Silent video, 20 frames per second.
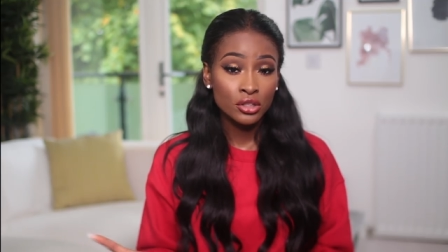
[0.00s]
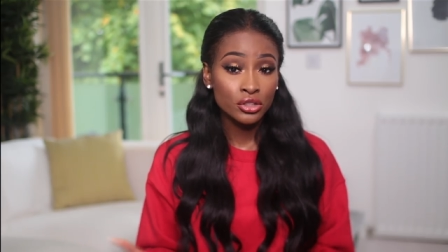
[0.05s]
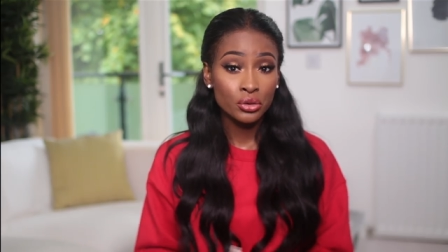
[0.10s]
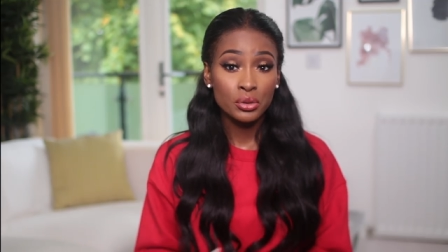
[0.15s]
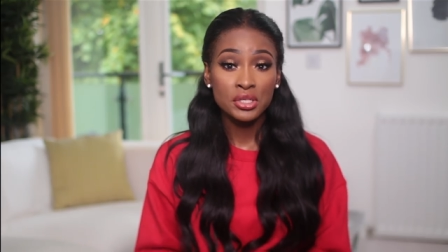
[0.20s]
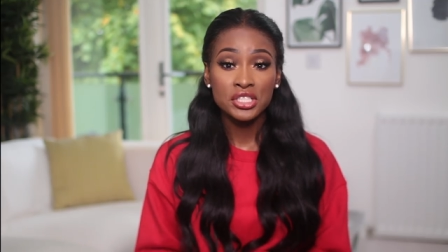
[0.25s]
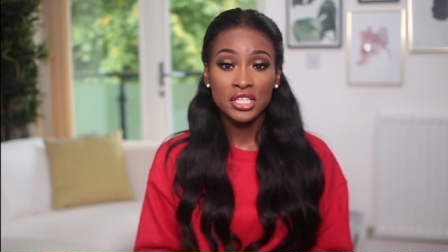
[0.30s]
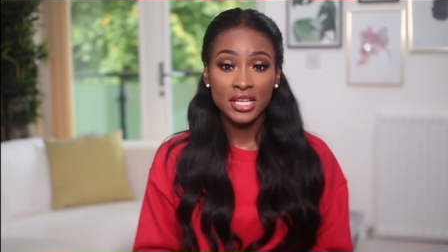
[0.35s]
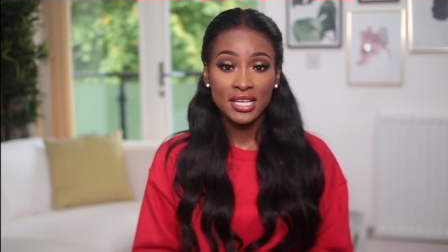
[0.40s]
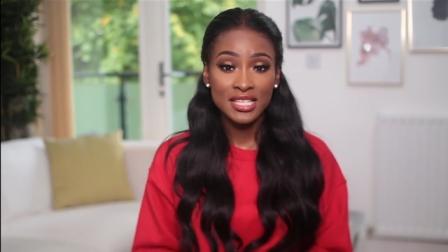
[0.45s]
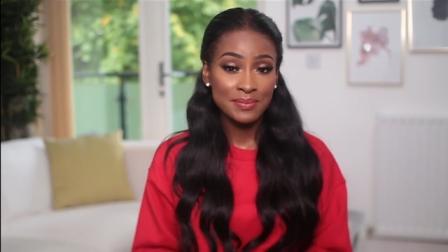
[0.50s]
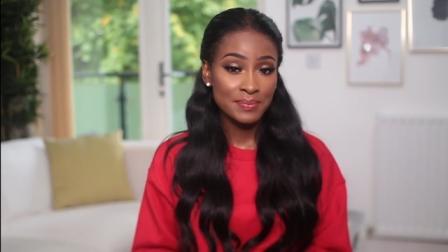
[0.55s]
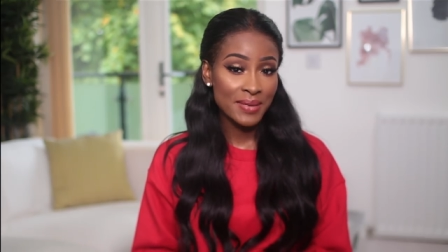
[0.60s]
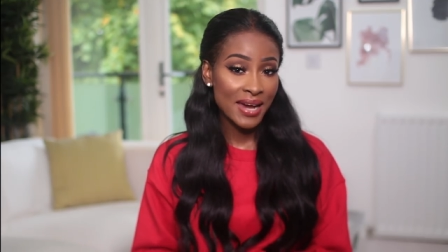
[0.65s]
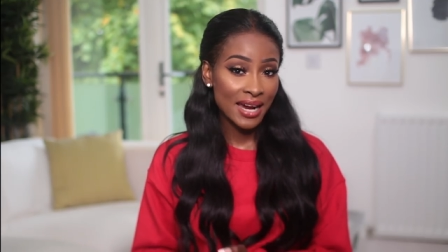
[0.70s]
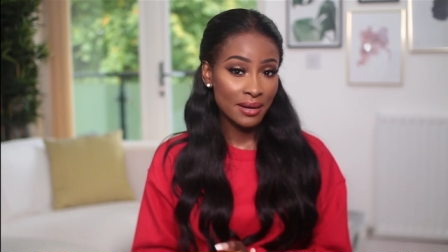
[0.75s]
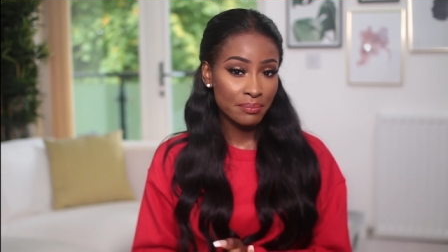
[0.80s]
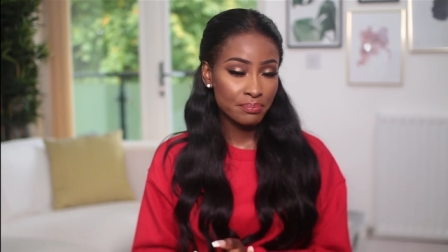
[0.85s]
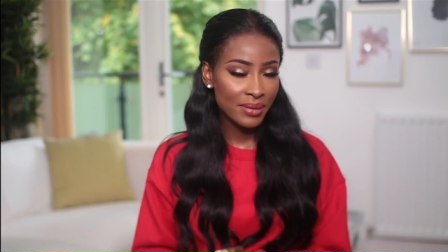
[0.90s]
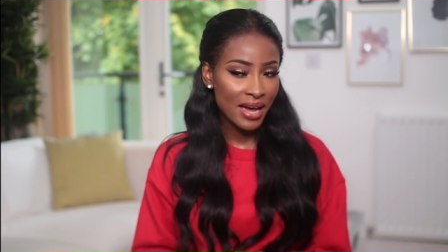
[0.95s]
Gucci
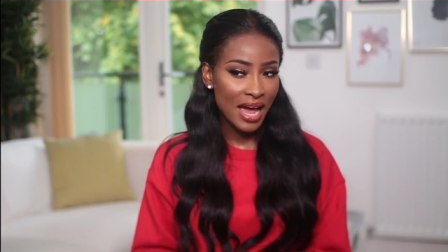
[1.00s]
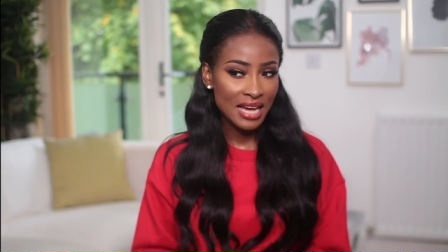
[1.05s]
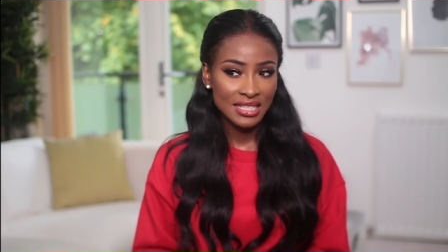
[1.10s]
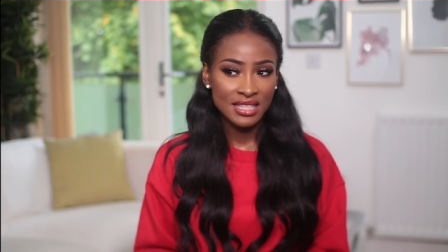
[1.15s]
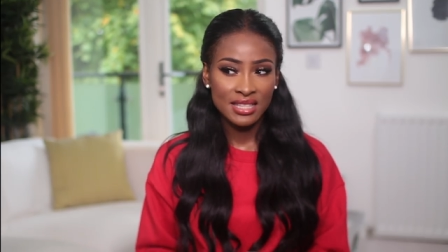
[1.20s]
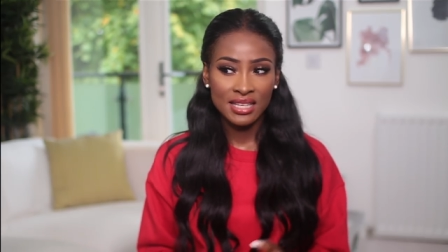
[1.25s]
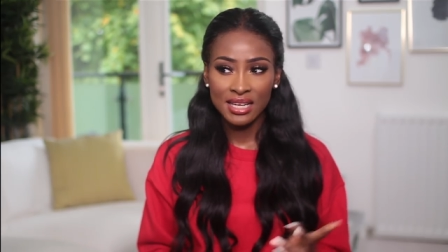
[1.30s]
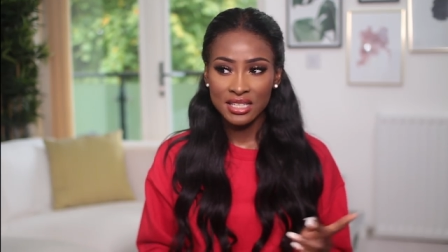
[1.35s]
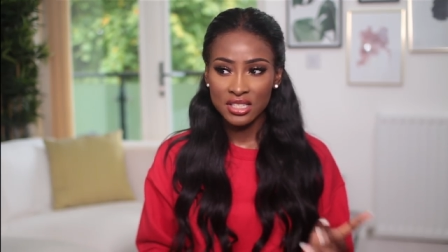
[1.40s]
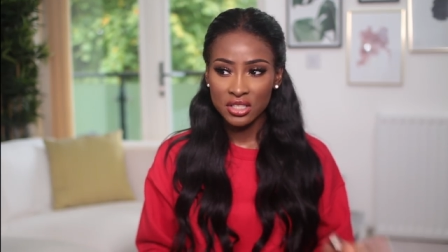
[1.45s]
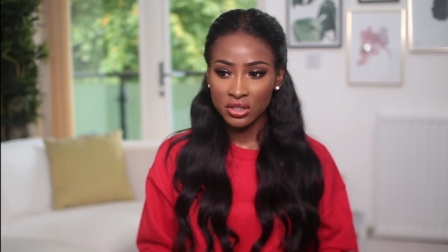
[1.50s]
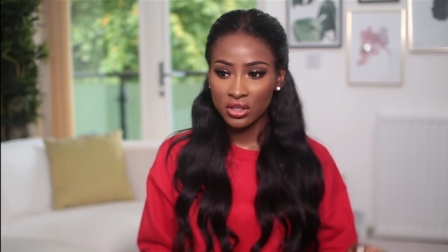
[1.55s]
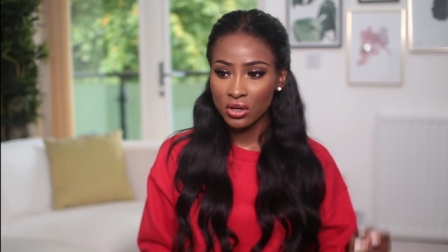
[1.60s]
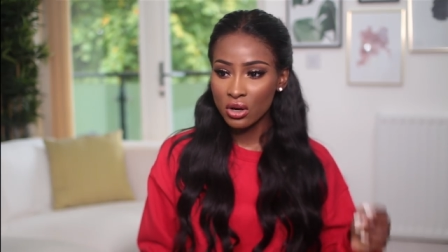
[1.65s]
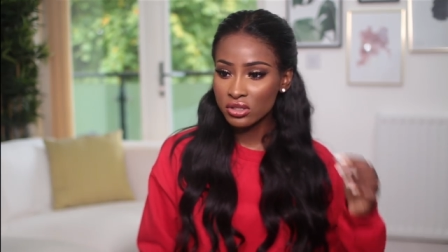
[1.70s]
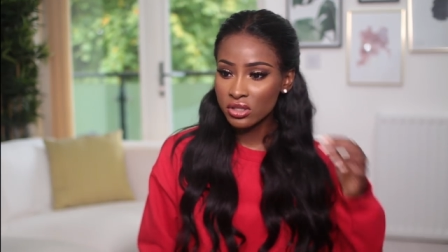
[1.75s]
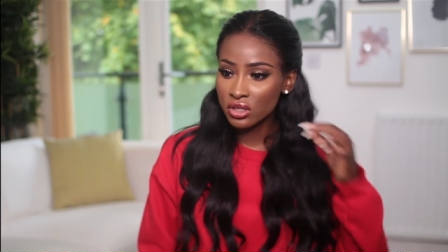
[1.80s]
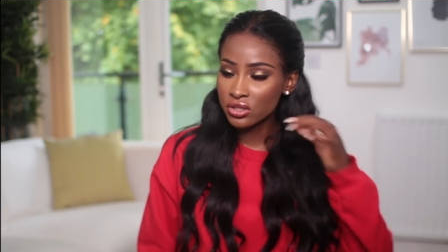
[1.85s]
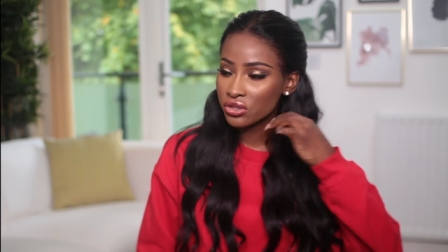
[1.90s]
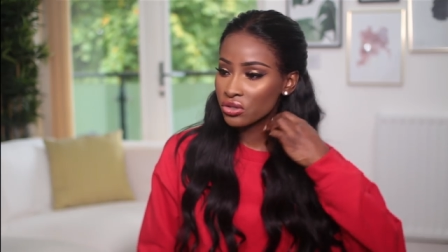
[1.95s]
inspired bags. I think they
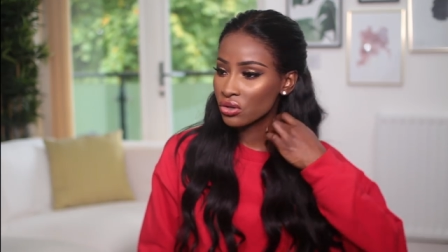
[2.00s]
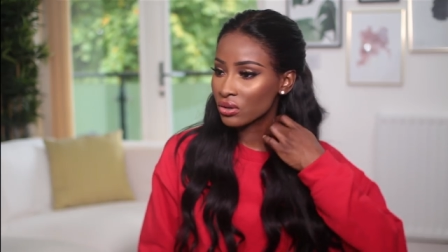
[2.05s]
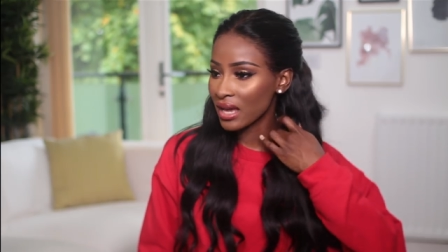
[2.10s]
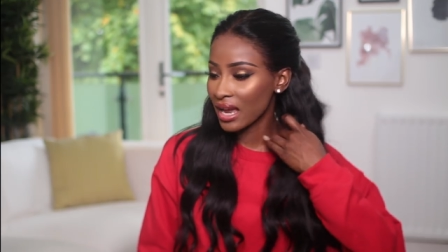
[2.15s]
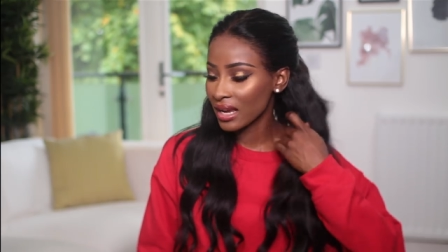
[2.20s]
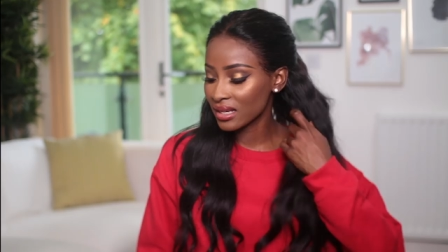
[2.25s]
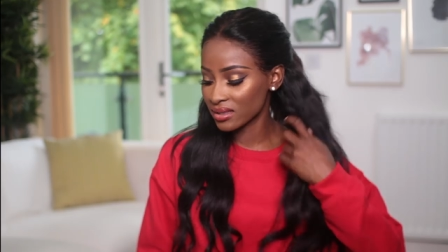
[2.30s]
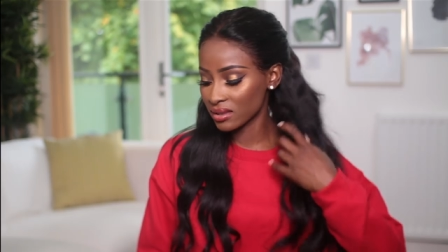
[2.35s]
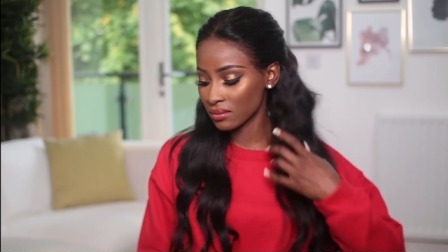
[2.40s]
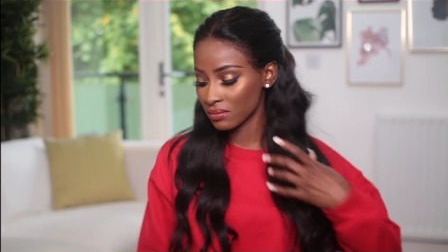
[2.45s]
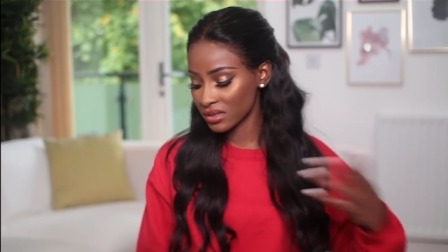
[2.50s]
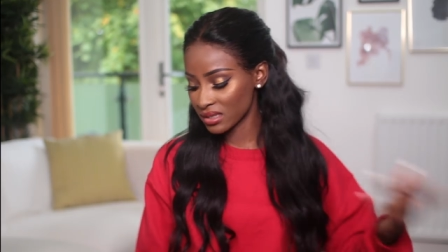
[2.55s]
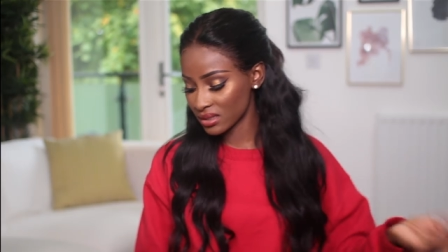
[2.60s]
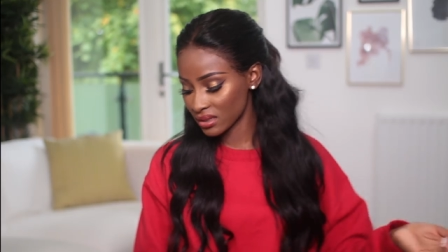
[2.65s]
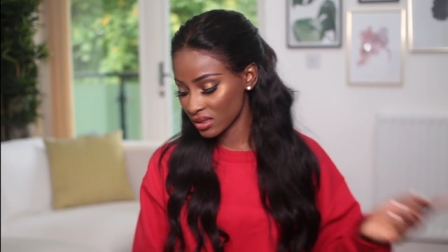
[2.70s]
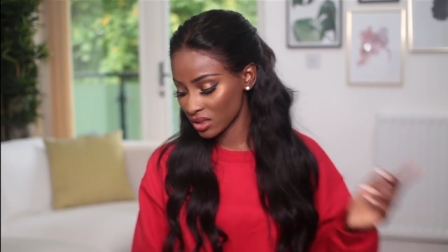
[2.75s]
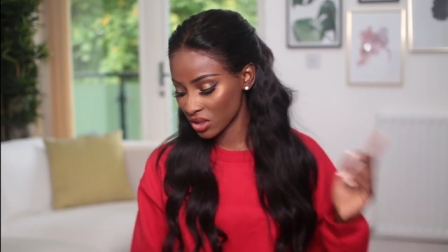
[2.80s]
also do like some,